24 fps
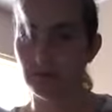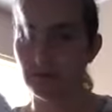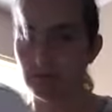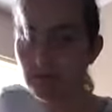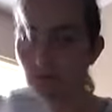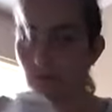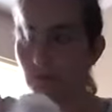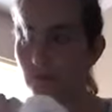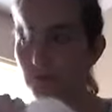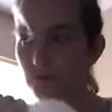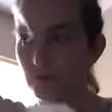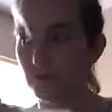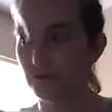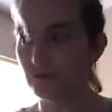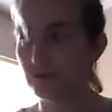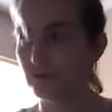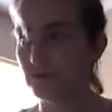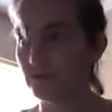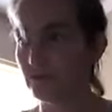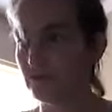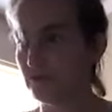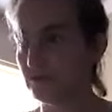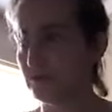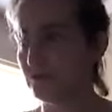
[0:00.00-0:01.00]
don't put these
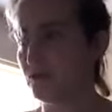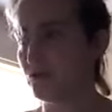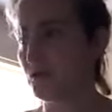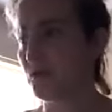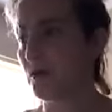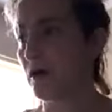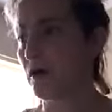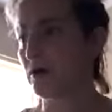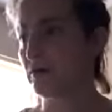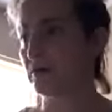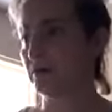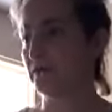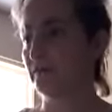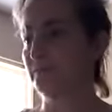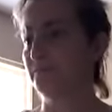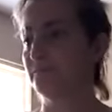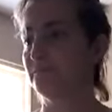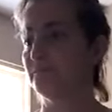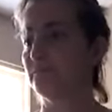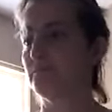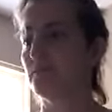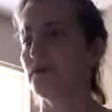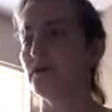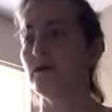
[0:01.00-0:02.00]
things in your pocket
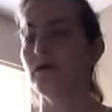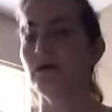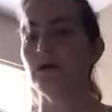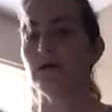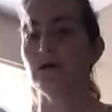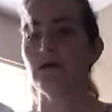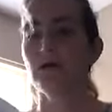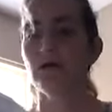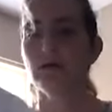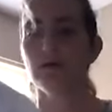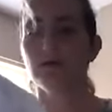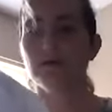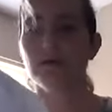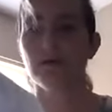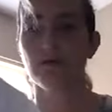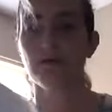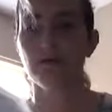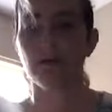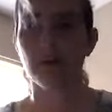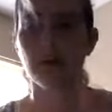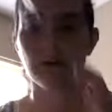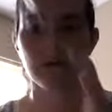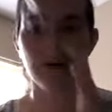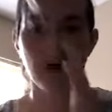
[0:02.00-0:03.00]

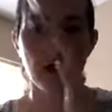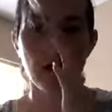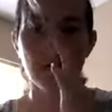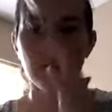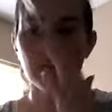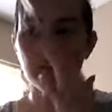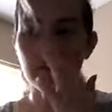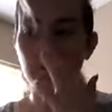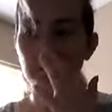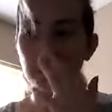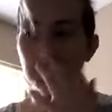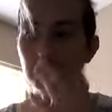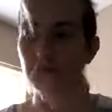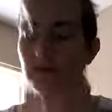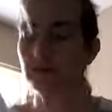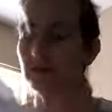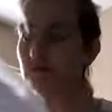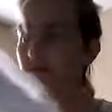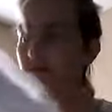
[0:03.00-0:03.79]
so that would be